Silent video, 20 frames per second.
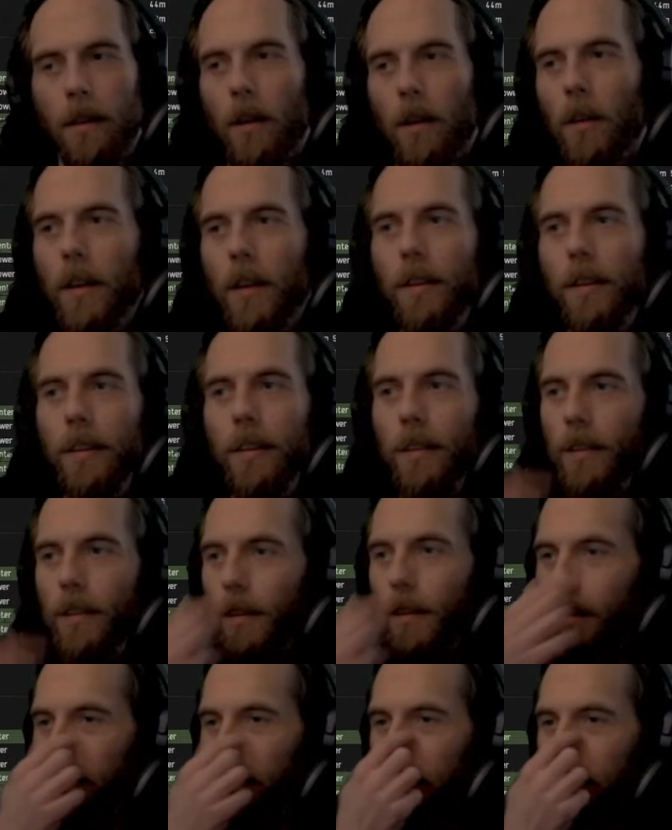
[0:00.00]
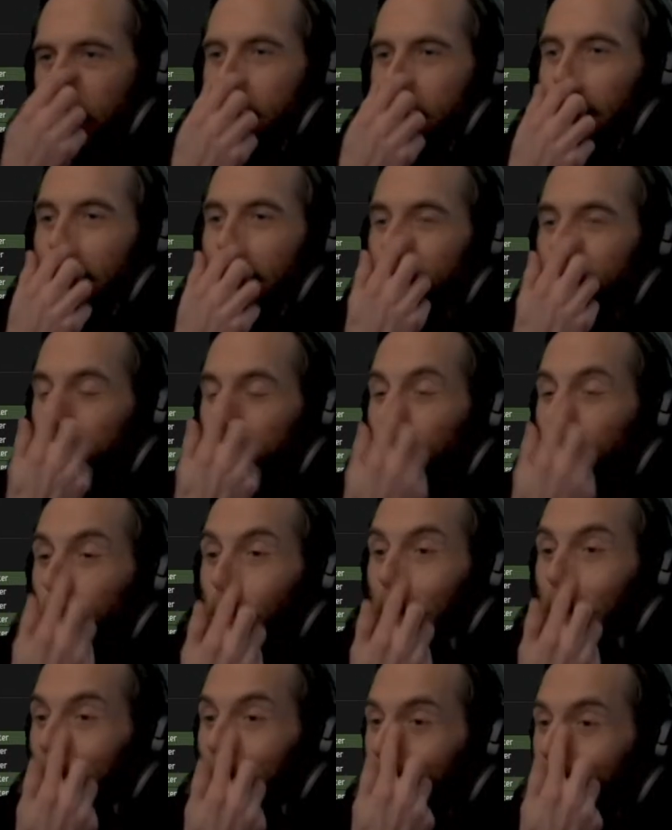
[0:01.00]
This is, I mean, this could
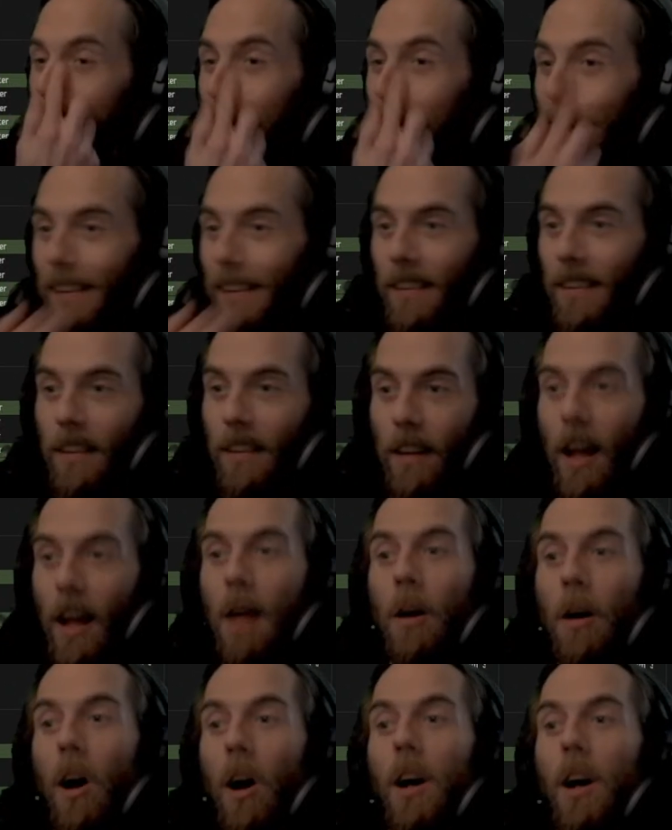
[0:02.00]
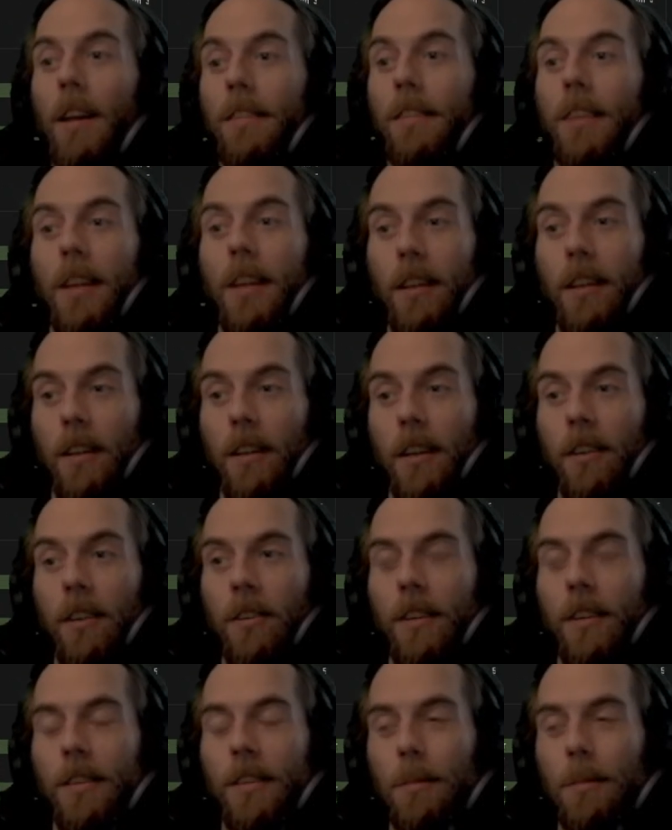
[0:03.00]
really, honestly, it could
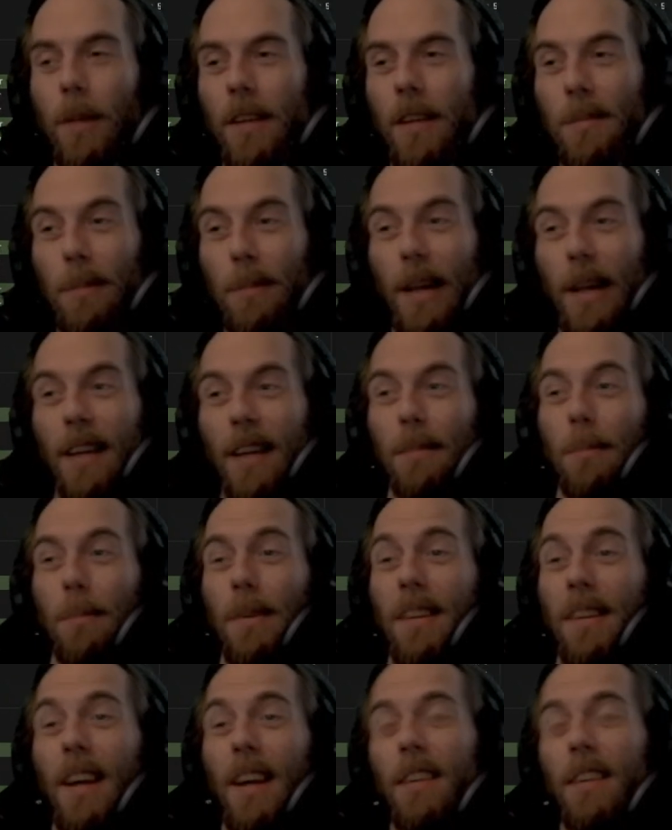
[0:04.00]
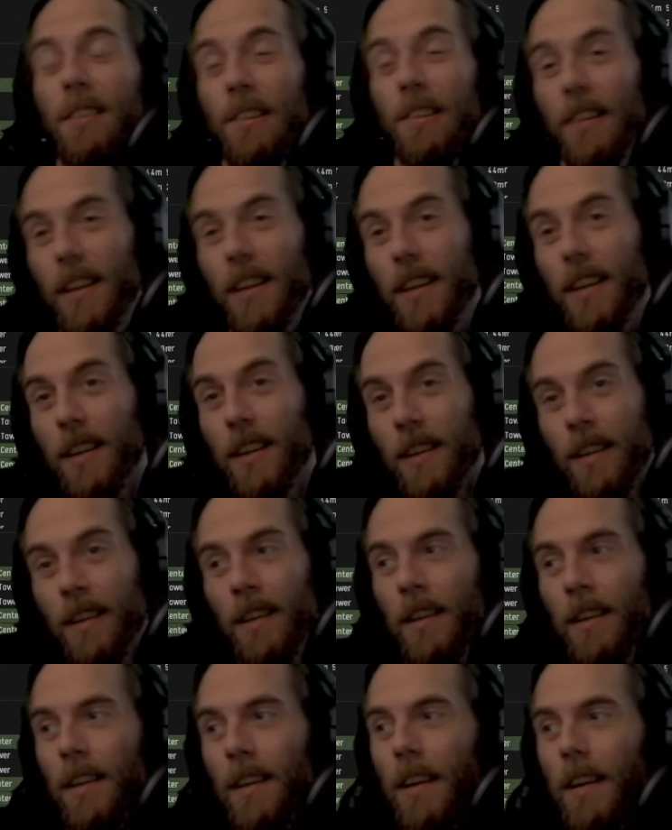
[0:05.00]
increase the price of Plex potentially.
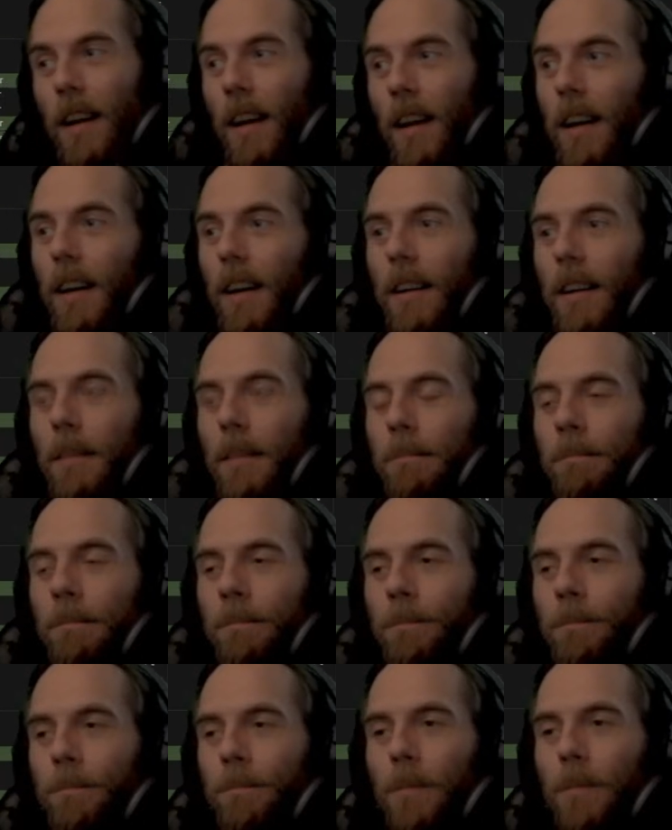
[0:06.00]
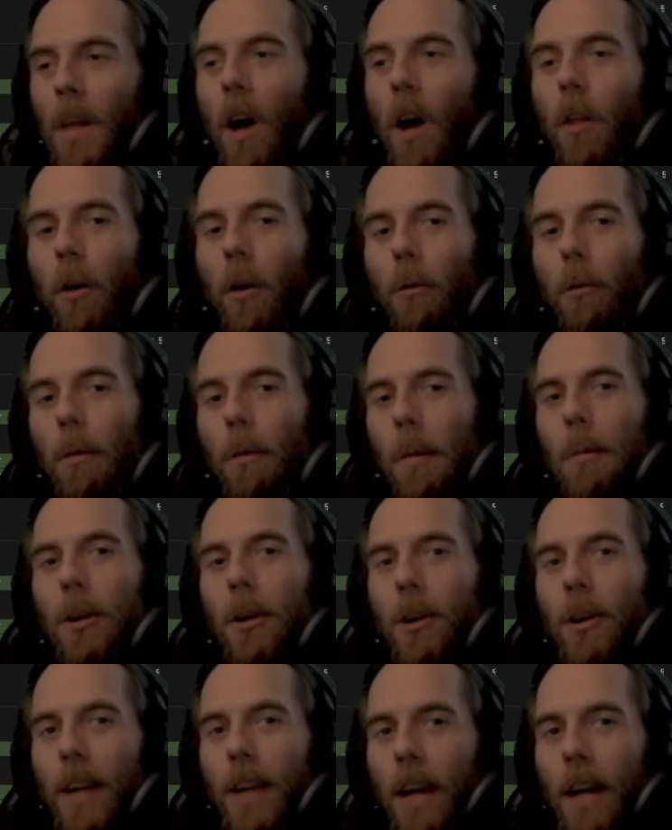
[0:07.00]
Although remember,
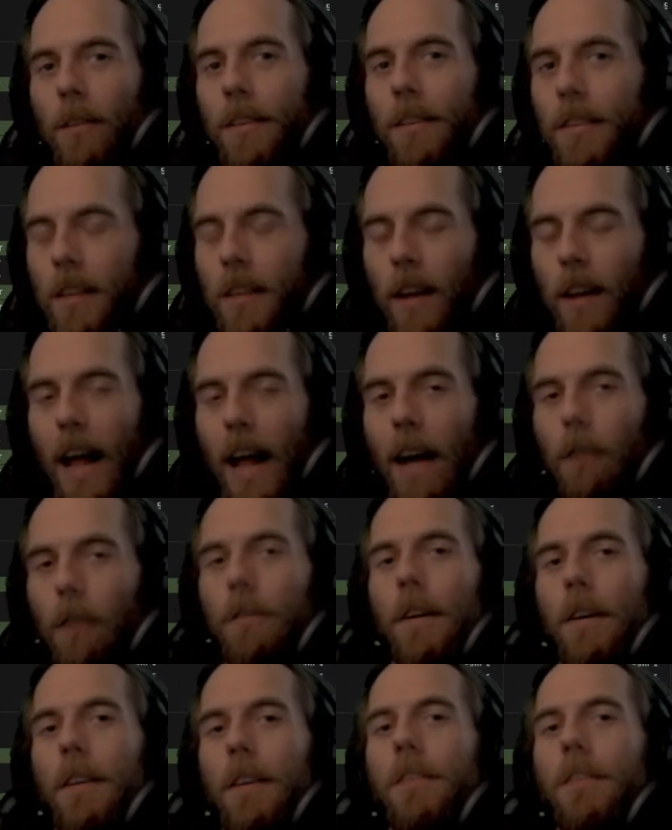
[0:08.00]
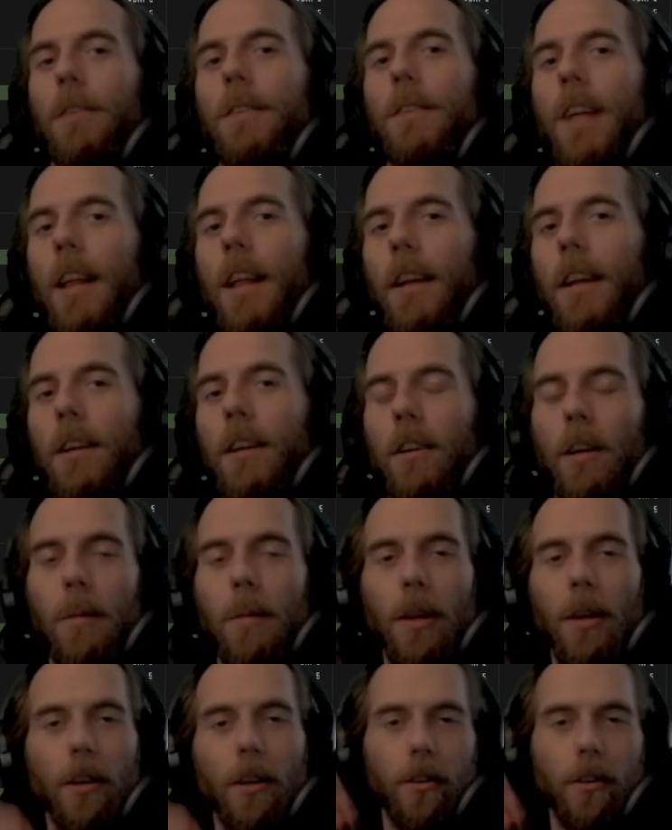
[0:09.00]
your account's still alpha, so it's not like you're going to
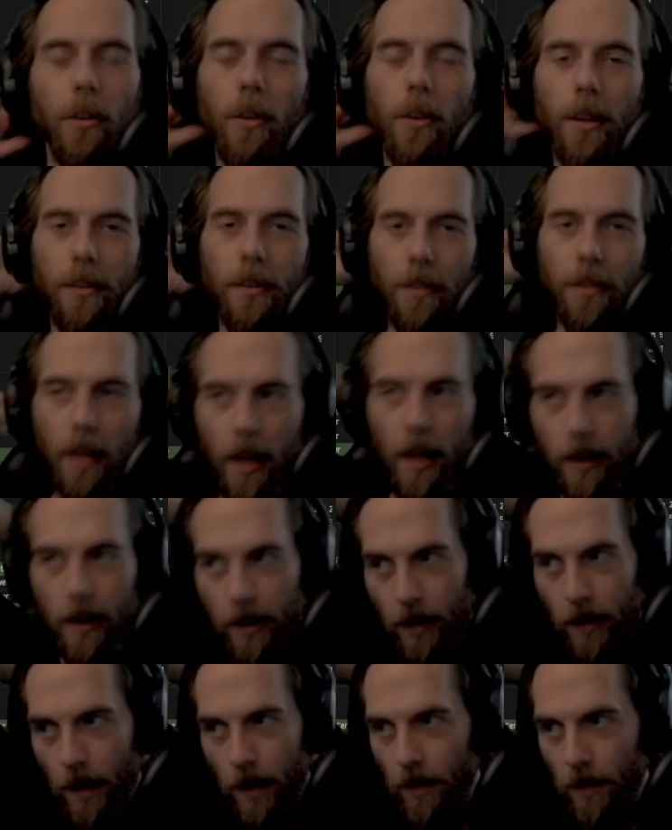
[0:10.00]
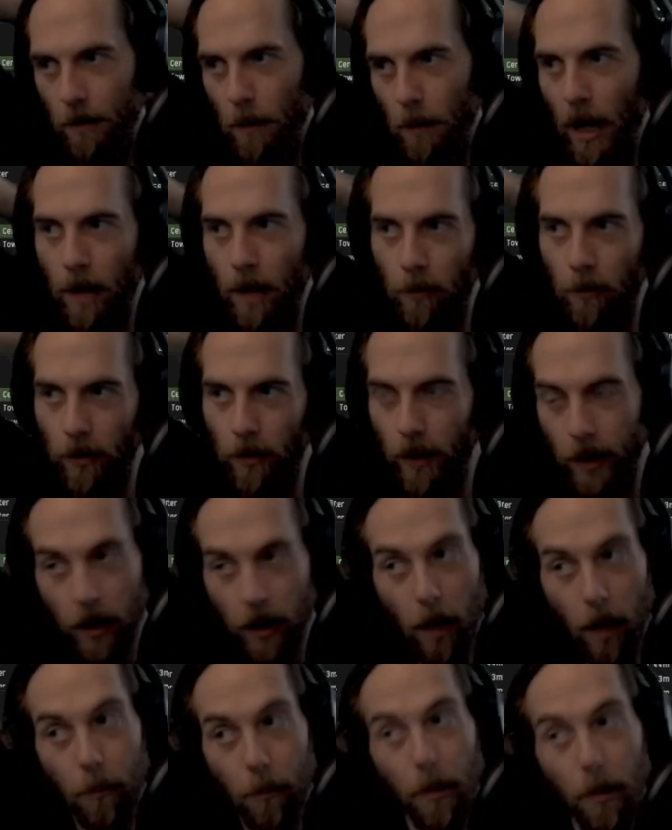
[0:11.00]
be able to do this and then mine with like
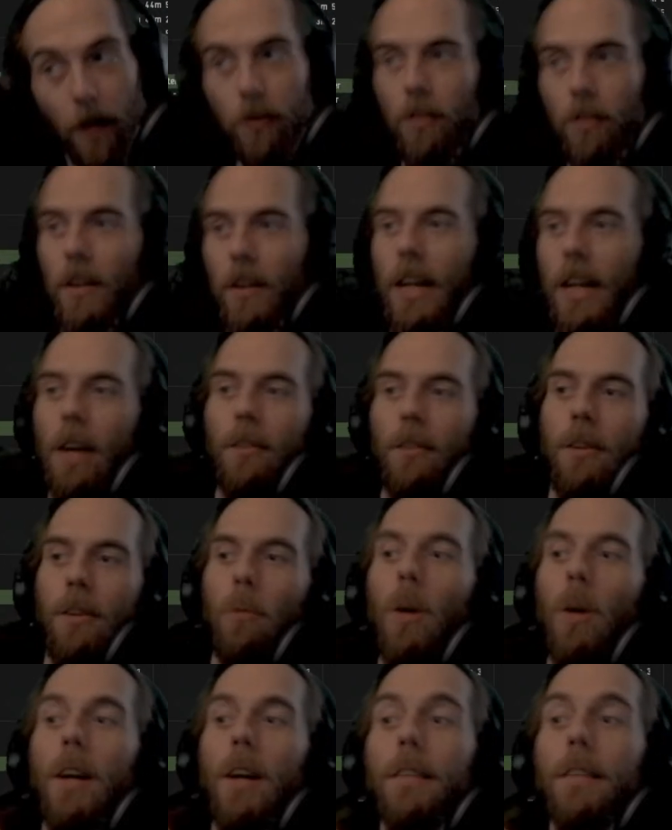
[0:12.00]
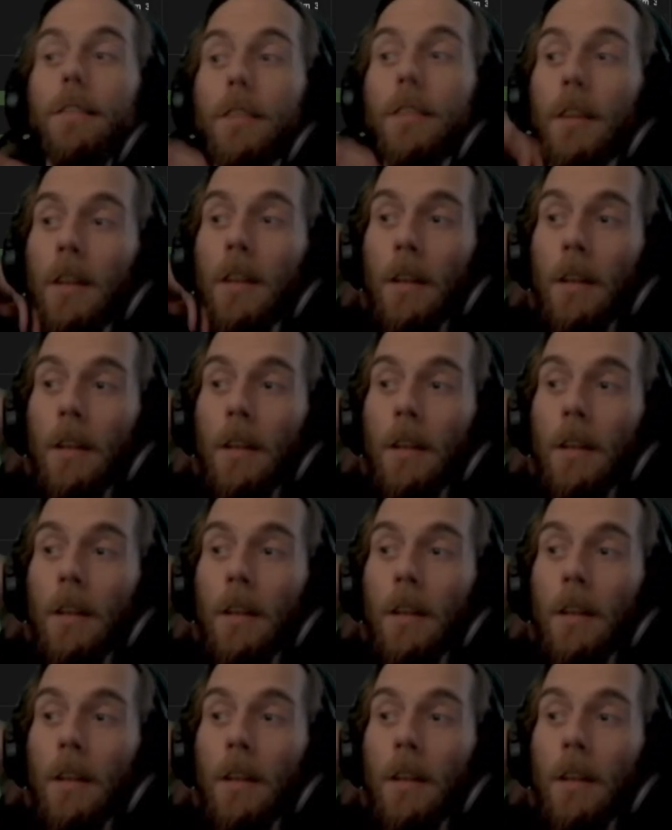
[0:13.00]
a bunch of accounts at once.